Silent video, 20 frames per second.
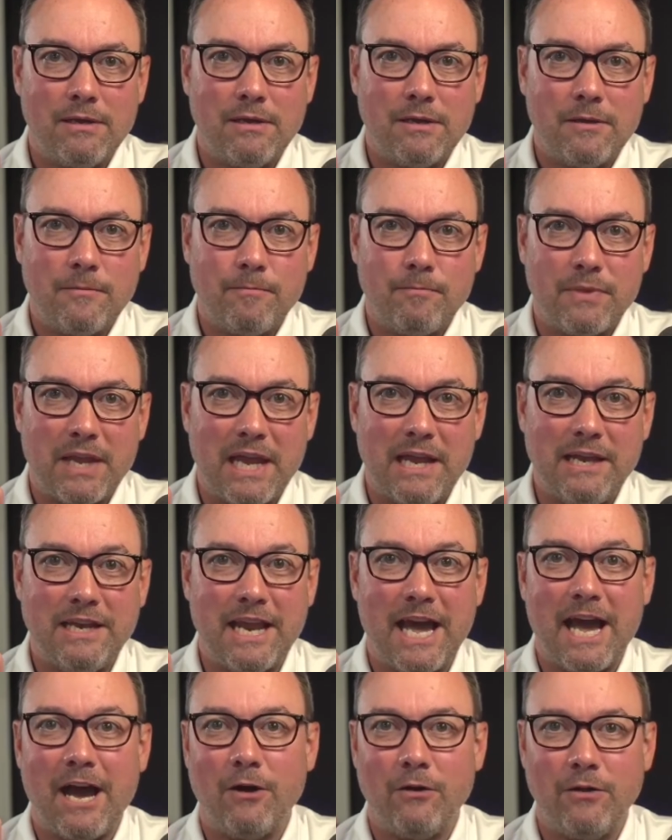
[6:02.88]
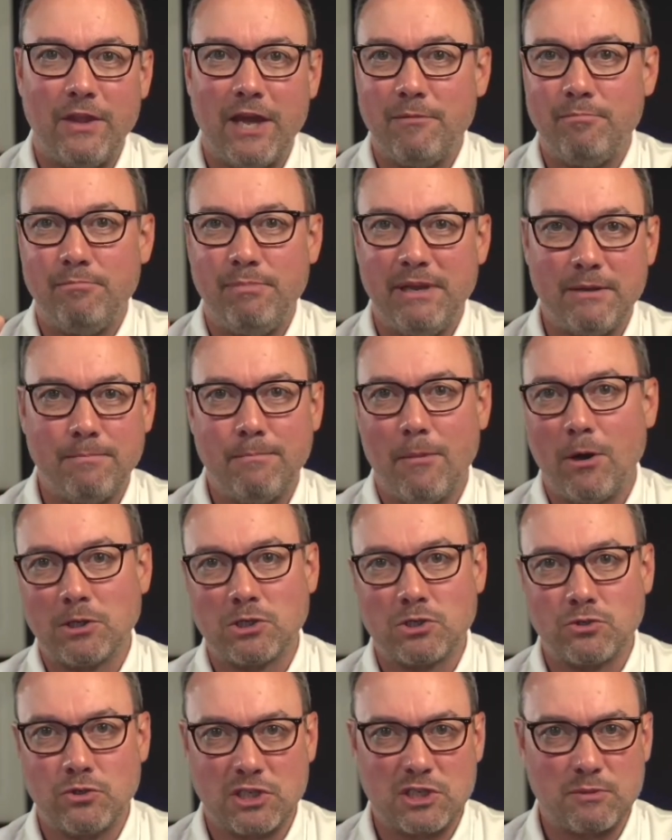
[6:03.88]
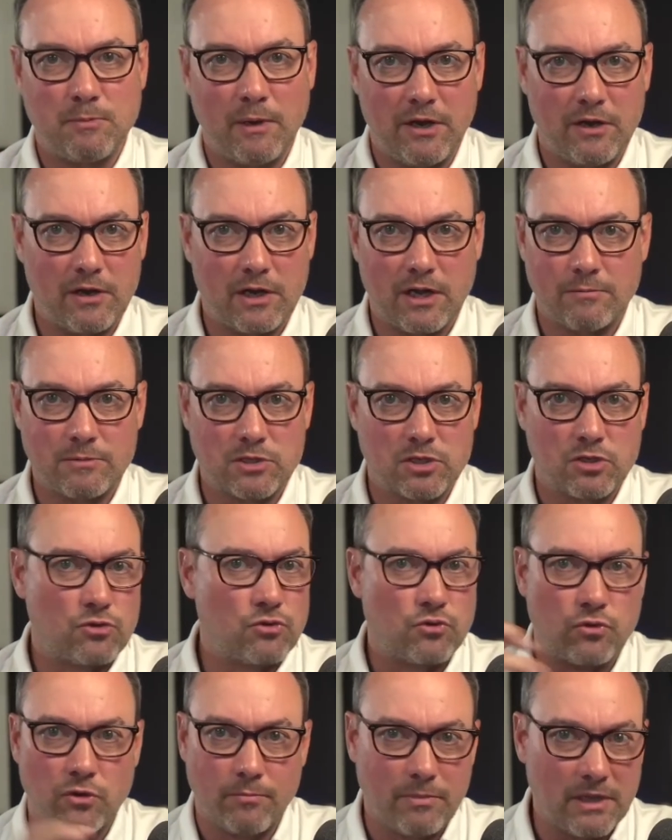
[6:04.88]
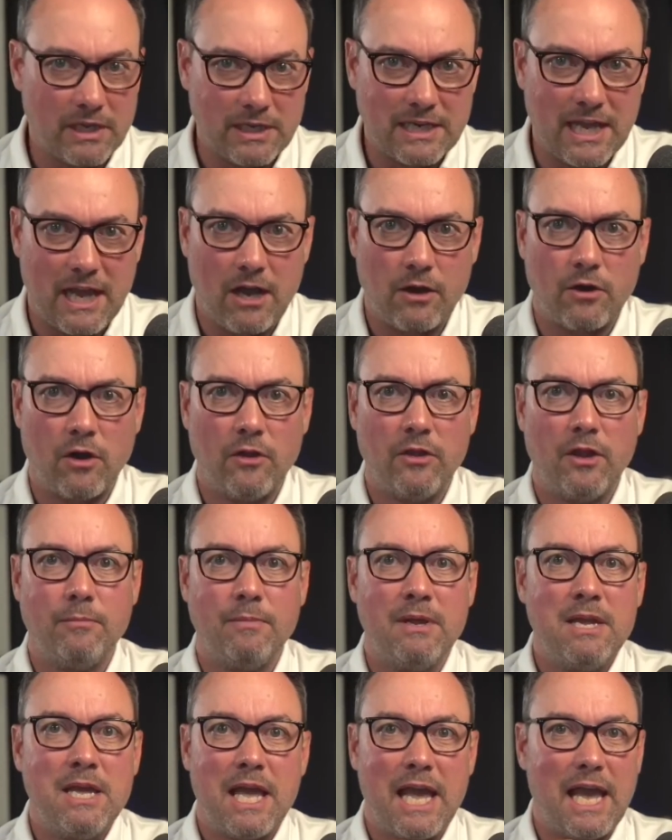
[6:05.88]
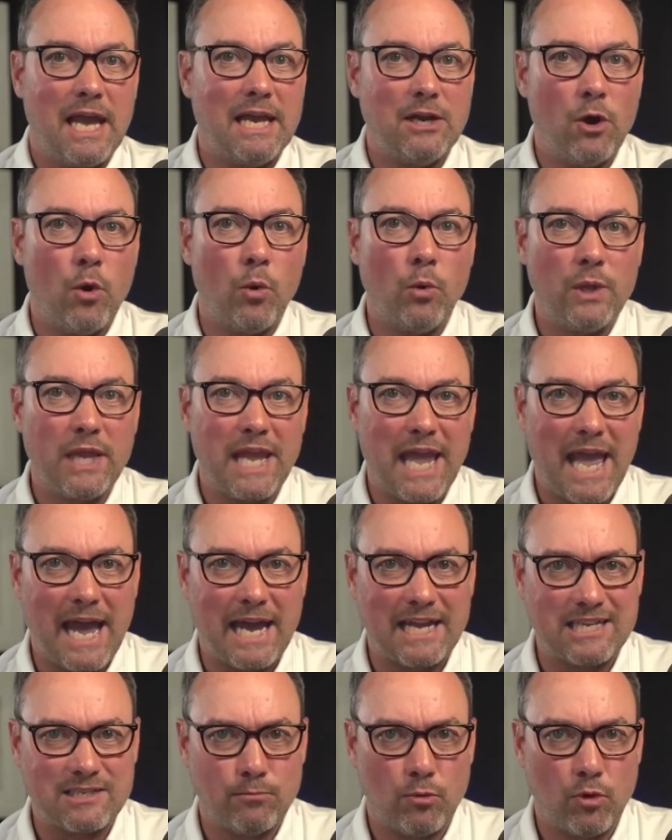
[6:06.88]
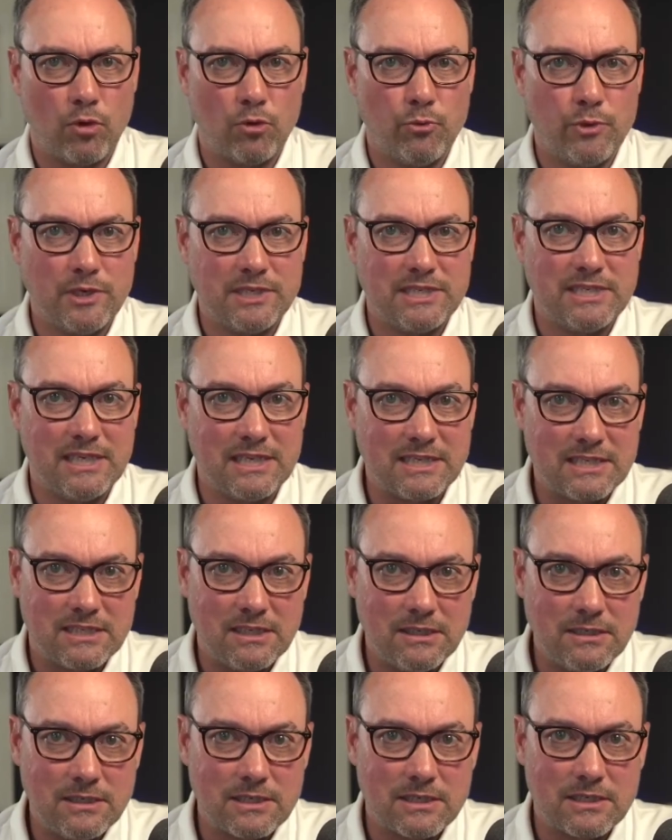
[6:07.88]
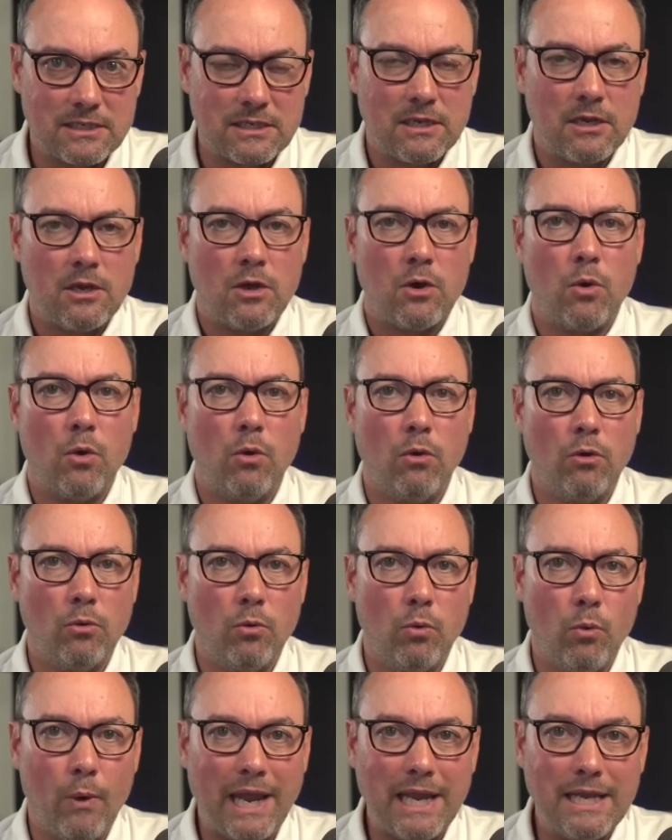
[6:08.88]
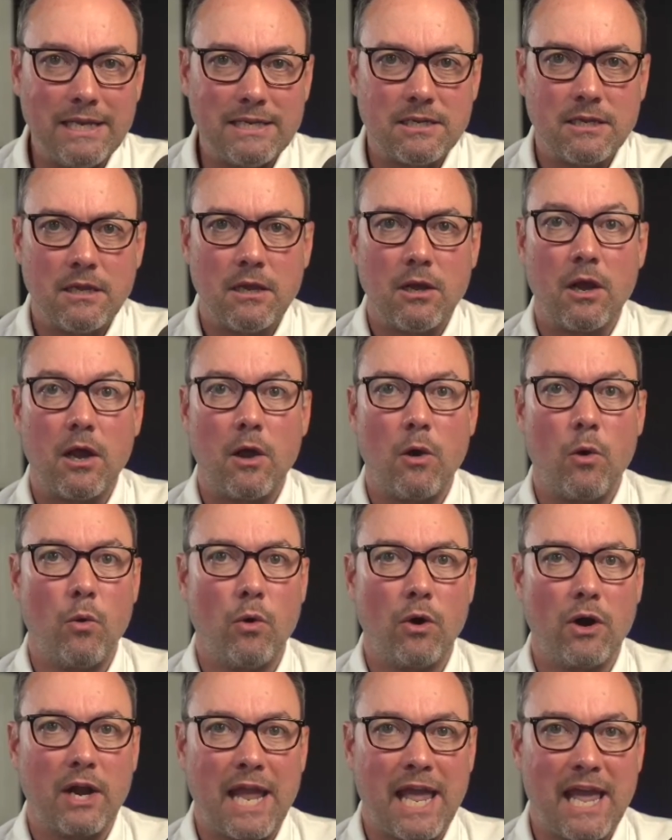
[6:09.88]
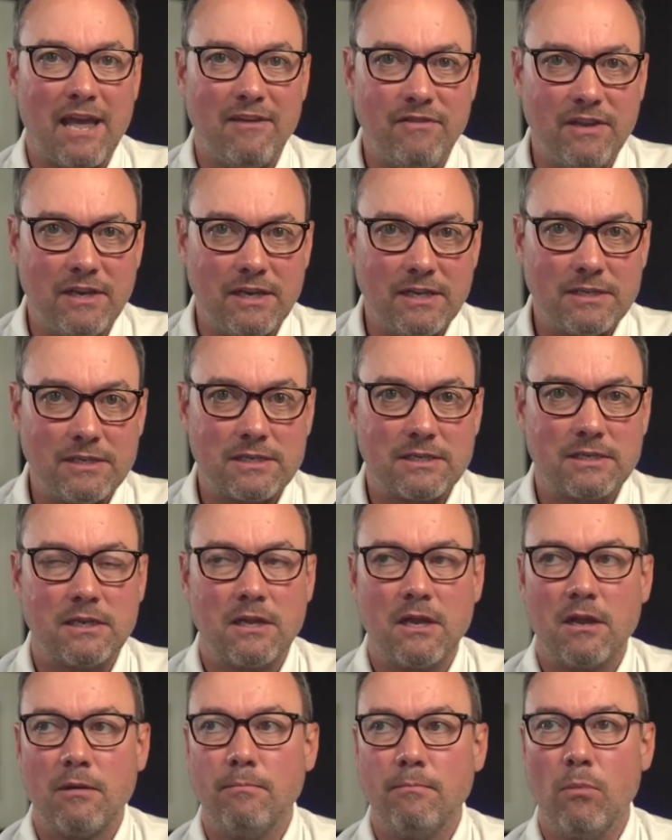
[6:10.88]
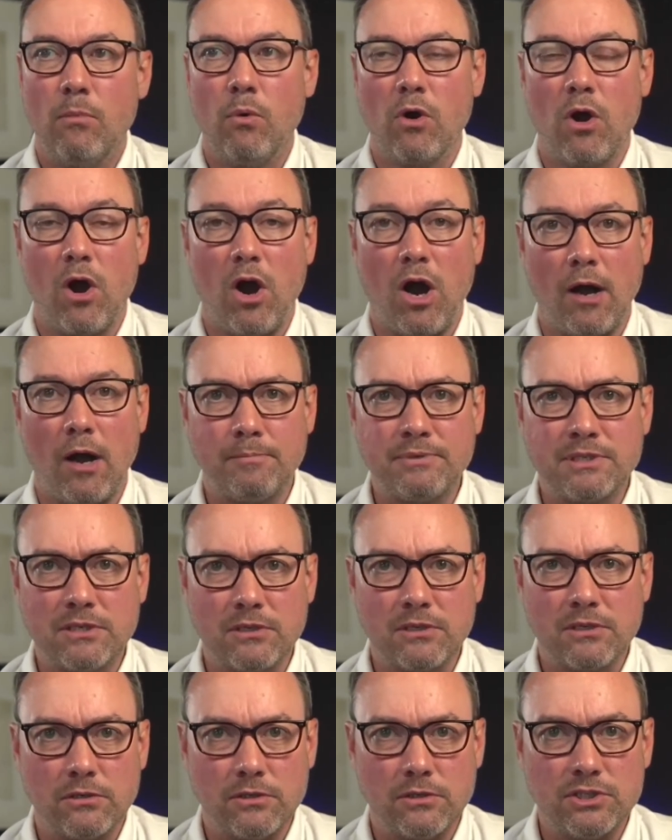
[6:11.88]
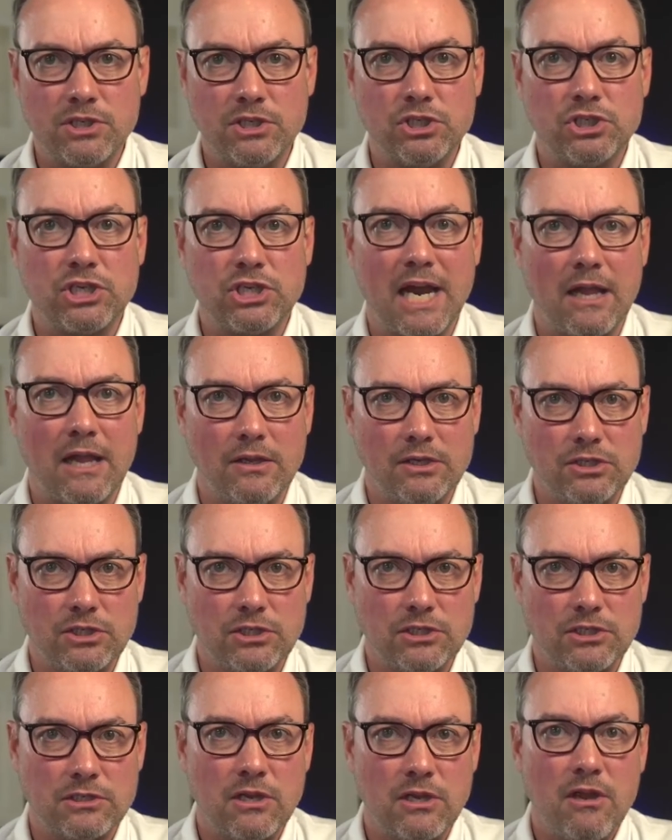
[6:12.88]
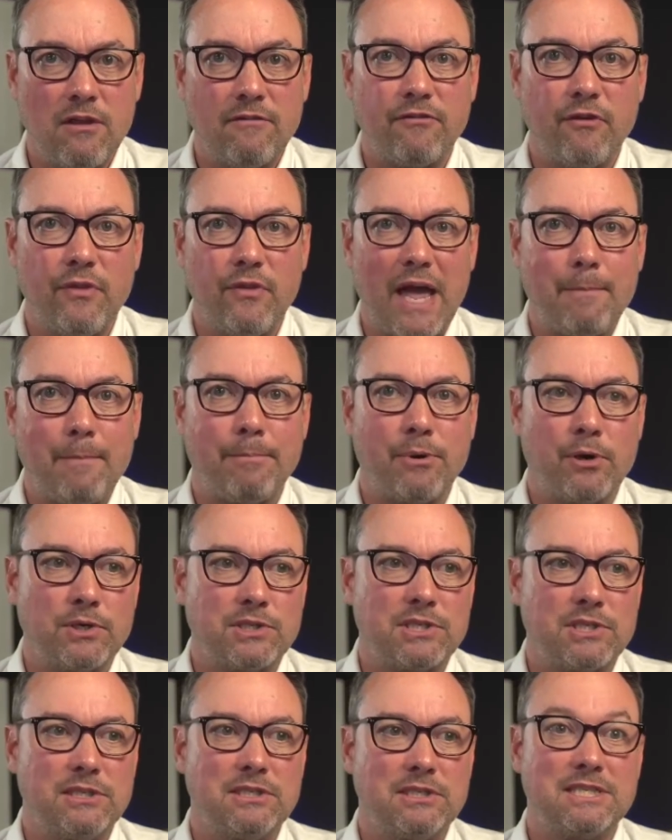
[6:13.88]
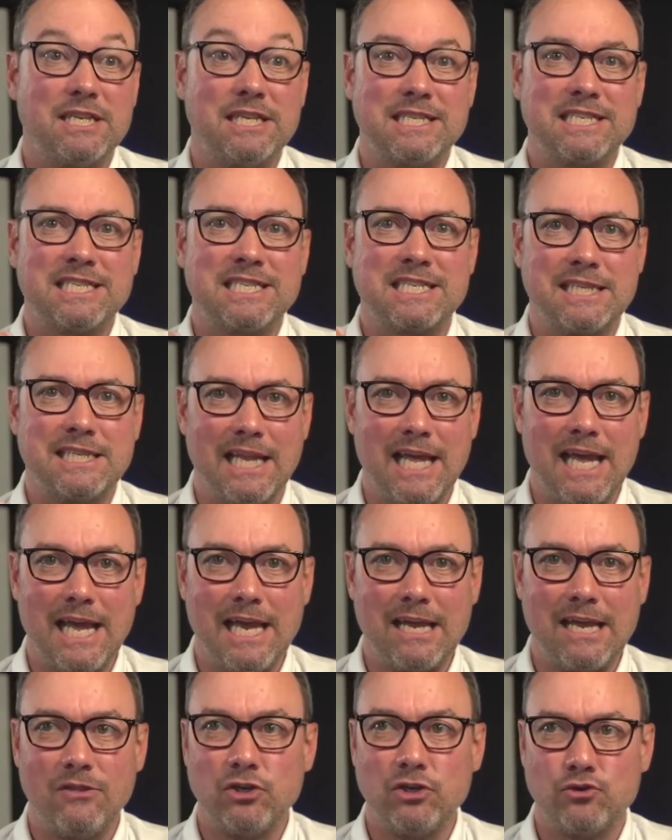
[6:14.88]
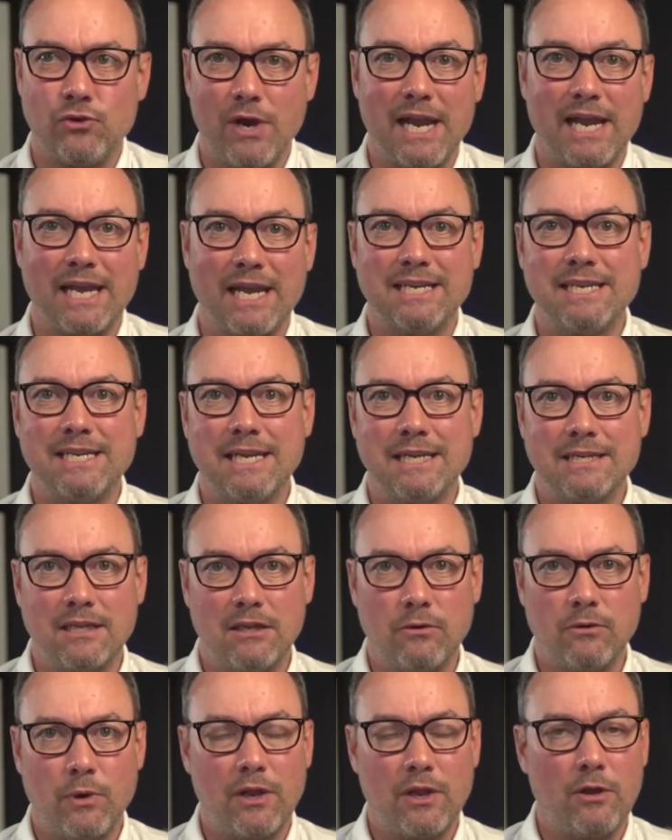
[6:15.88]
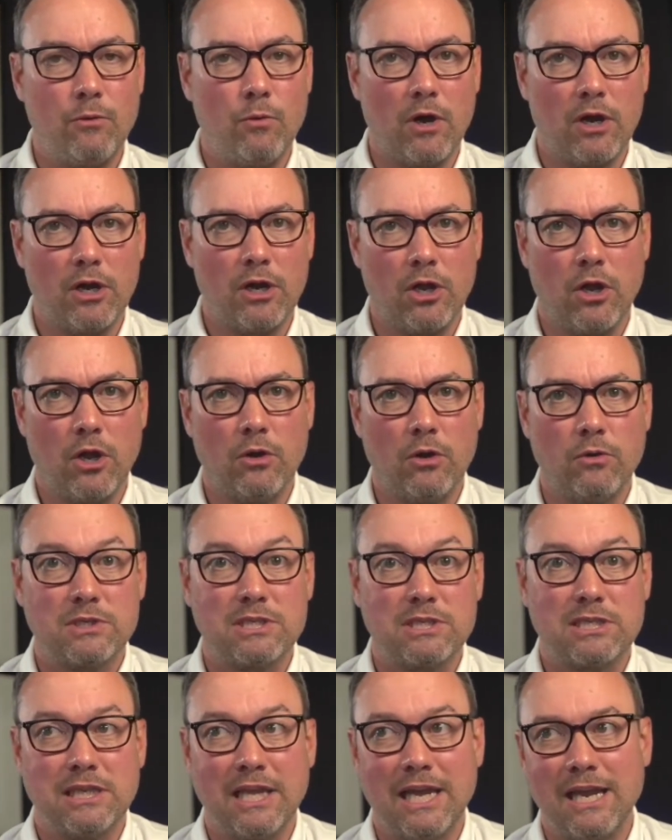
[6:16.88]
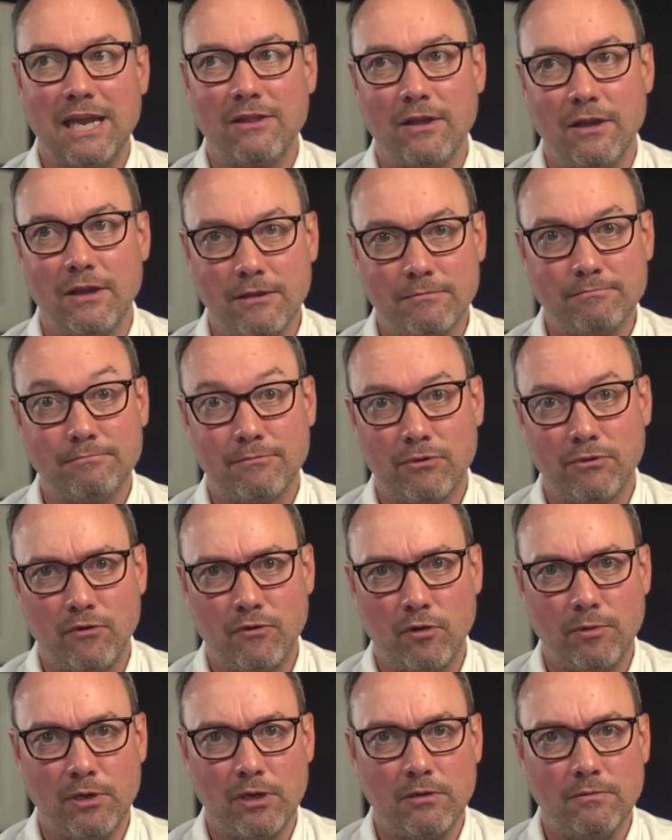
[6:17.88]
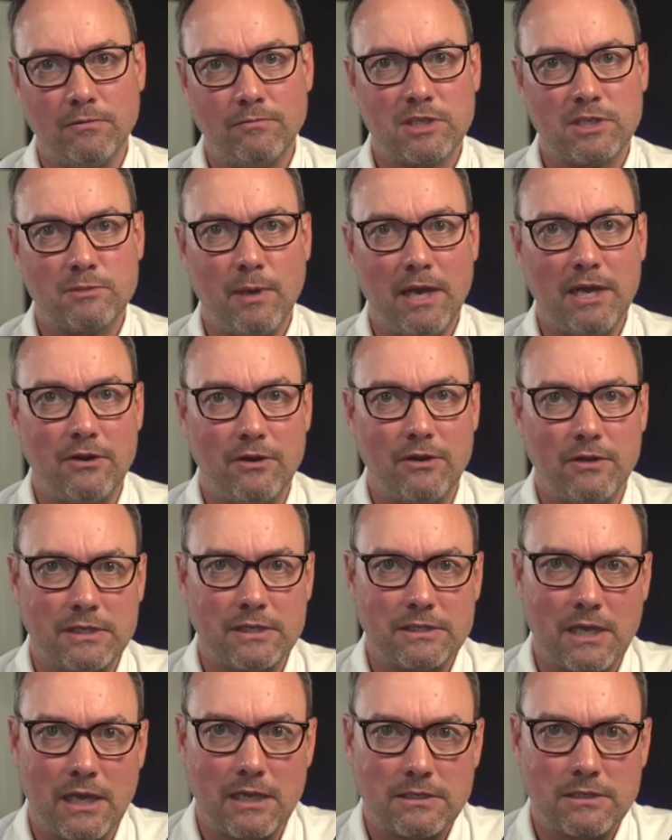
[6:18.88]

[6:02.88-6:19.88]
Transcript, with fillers: And now that big monstrous spider comes crumbling down on them and only adds more resistance or weight or heaviness, more obstacles and challenges for that person to slay the dragon to get to the, where they want to go, slay the proverbial spider in this case.